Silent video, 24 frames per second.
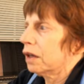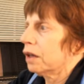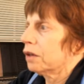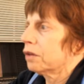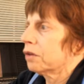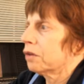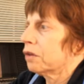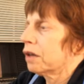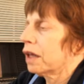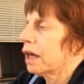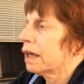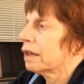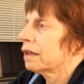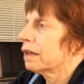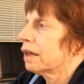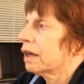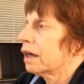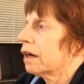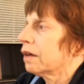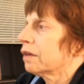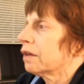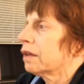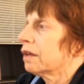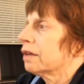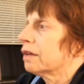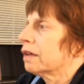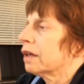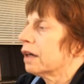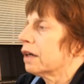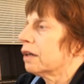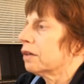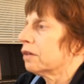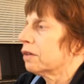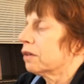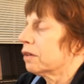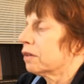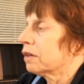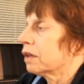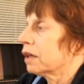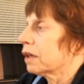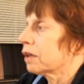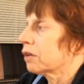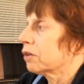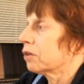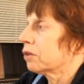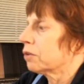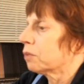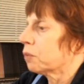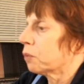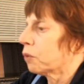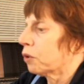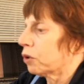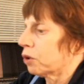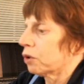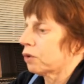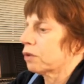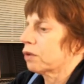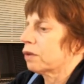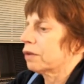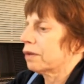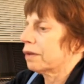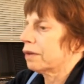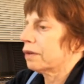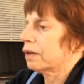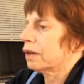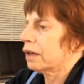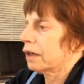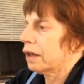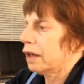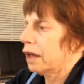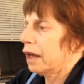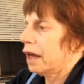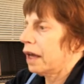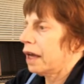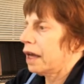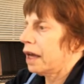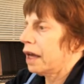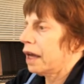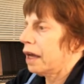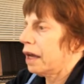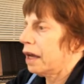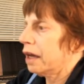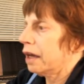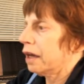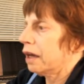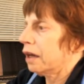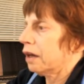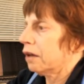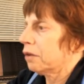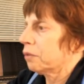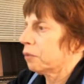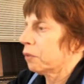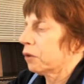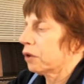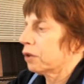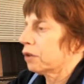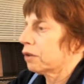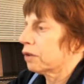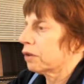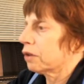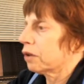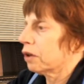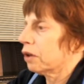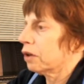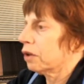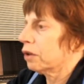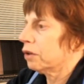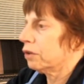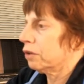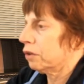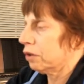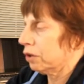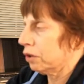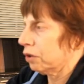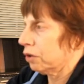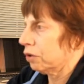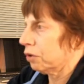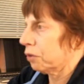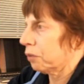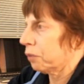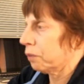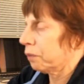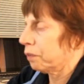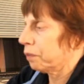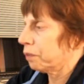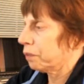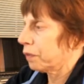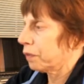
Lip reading: So that's how this edge detection works. And what it's going to do